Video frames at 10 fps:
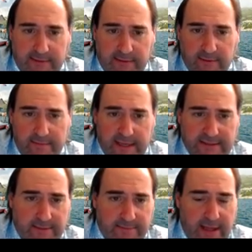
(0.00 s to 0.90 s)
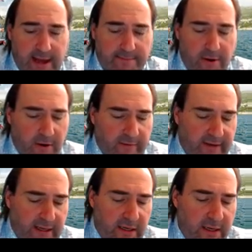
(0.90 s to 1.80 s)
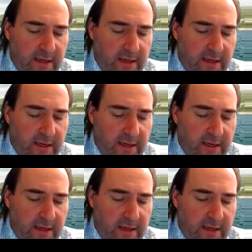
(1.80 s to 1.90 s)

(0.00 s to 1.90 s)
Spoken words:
People mess up on that part of it.